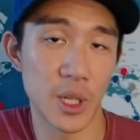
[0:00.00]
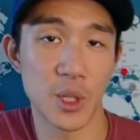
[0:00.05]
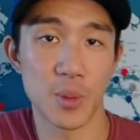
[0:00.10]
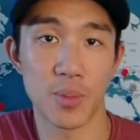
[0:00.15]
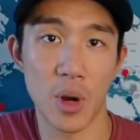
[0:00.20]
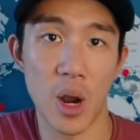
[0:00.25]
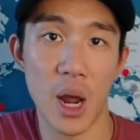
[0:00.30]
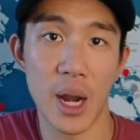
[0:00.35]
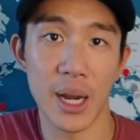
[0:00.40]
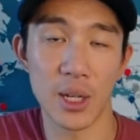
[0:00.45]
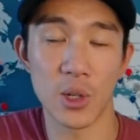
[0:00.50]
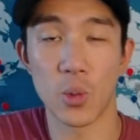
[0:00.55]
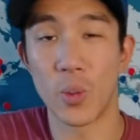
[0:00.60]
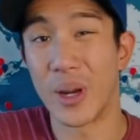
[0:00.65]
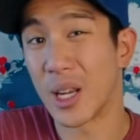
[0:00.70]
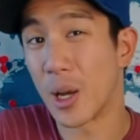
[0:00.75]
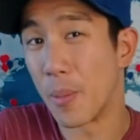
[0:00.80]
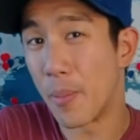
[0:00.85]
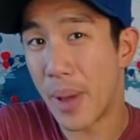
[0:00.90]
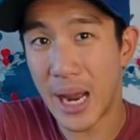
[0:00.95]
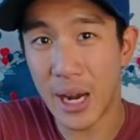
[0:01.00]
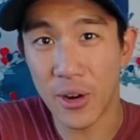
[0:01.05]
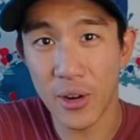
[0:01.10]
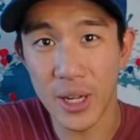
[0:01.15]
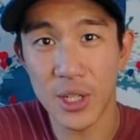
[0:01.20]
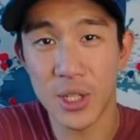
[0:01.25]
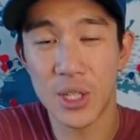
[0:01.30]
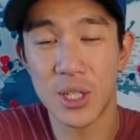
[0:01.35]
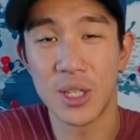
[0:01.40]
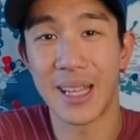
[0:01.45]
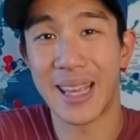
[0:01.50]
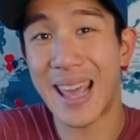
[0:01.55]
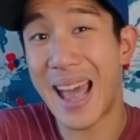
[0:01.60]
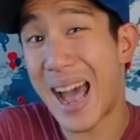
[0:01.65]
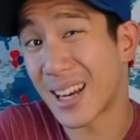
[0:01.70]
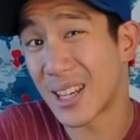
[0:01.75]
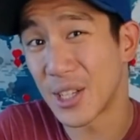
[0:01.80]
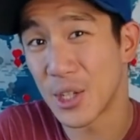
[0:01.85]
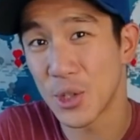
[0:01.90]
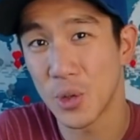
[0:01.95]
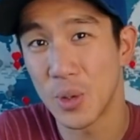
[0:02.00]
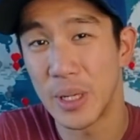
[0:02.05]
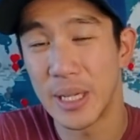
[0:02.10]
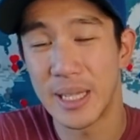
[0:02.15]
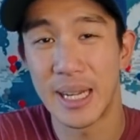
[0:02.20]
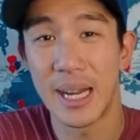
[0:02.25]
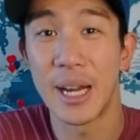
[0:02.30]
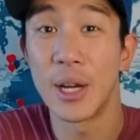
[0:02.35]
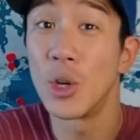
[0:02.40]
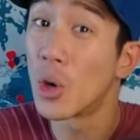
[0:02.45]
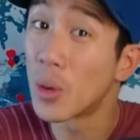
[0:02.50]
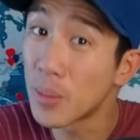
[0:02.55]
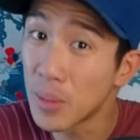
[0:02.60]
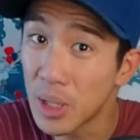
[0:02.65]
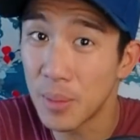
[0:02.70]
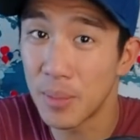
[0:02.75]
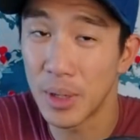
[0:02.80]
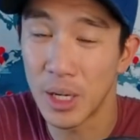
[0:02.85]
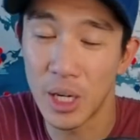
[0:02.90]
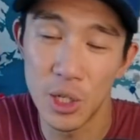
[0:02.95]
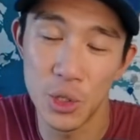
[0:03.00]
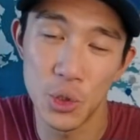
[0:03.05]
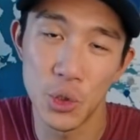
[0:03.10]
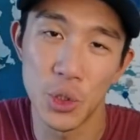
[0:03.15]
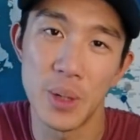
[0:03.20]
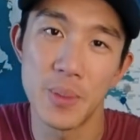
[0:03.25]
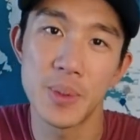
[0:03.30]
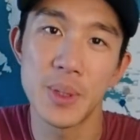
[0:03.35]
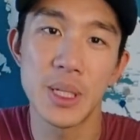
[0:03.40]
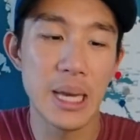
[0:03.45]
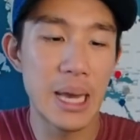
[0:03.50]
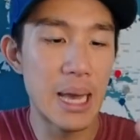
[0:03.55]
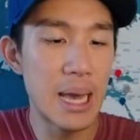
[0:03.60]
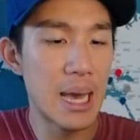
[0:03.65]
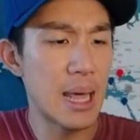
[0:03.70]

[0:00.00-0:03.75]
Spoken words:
this product. When comparing it to the Cactus Creek that I normally bring on trips,